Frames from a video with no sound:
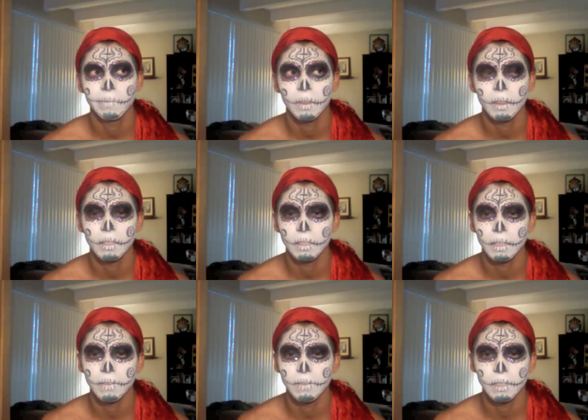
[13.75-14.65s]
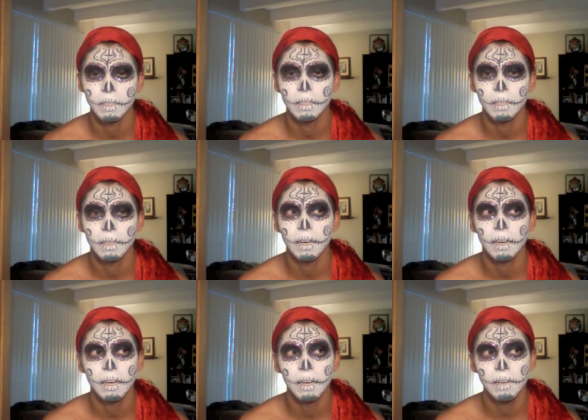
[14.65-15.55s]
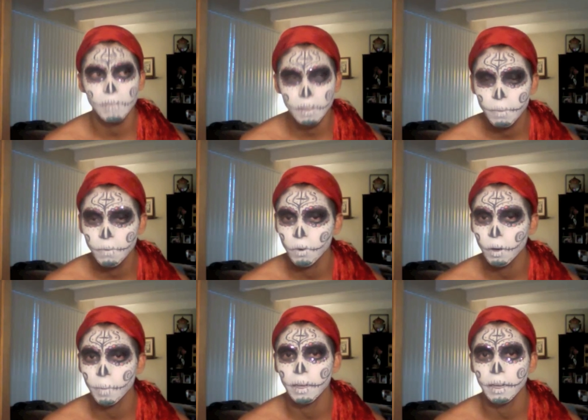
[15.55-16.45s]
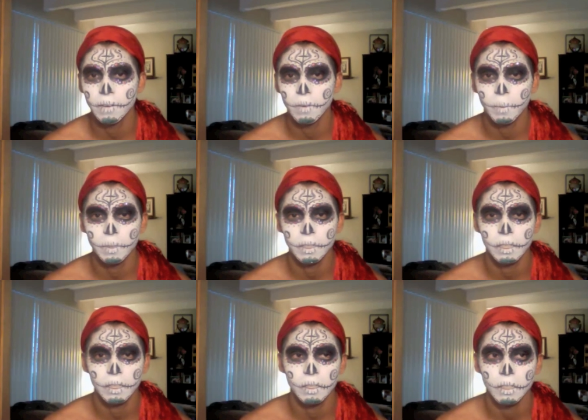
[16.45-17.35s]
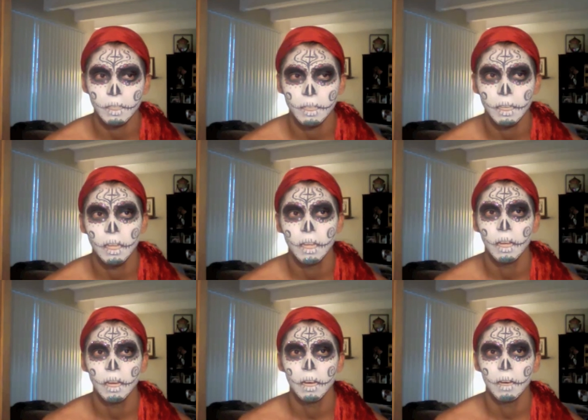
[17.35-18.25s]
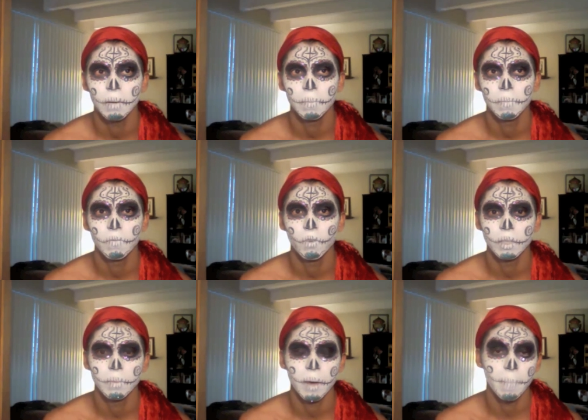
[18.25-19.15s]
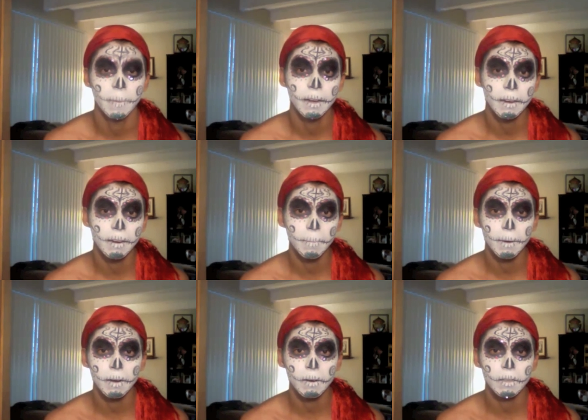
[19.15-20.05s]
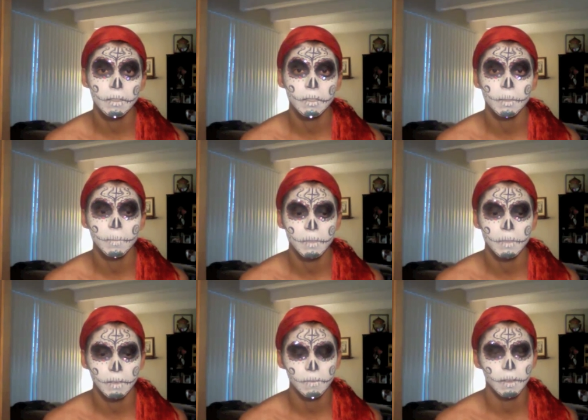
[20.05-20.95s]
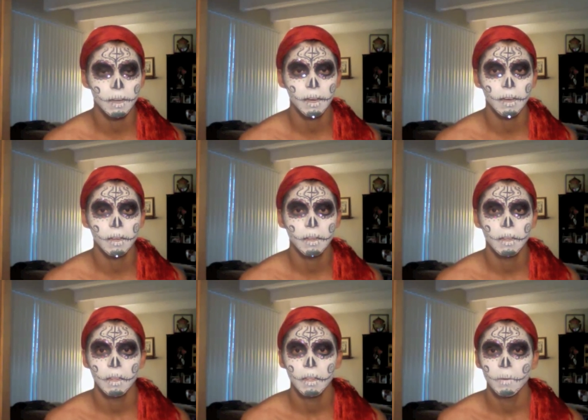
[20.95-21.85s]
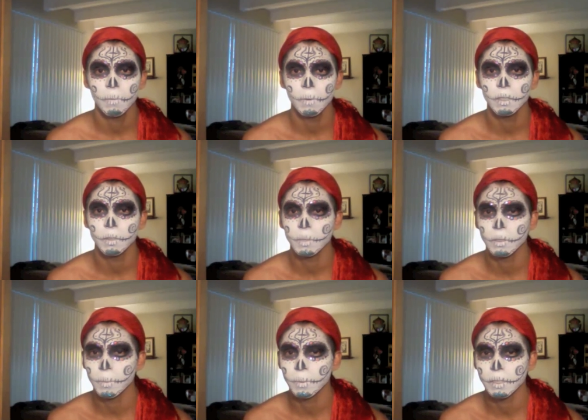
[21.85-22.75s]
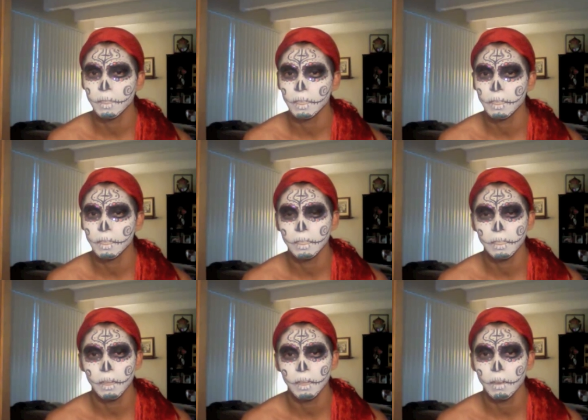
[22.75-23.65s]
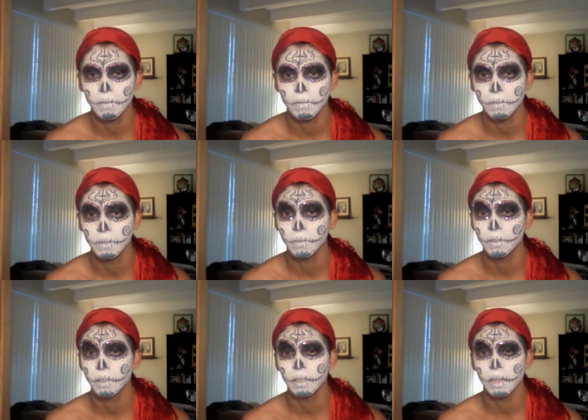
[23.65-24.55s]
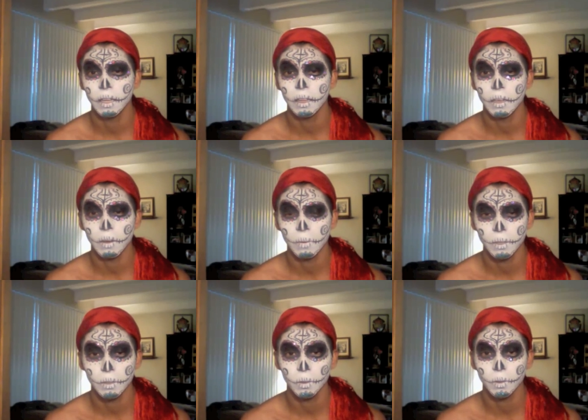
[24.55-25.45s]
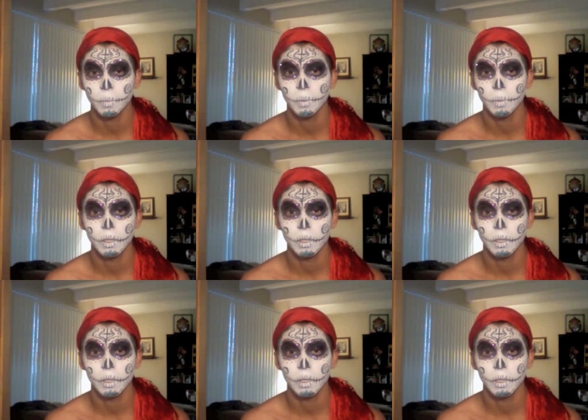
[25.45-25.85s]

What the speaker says: Things that I've seen before but never particularly voiced my opinion about in terms of like racial misrepresentations of different ethnic or racial groups.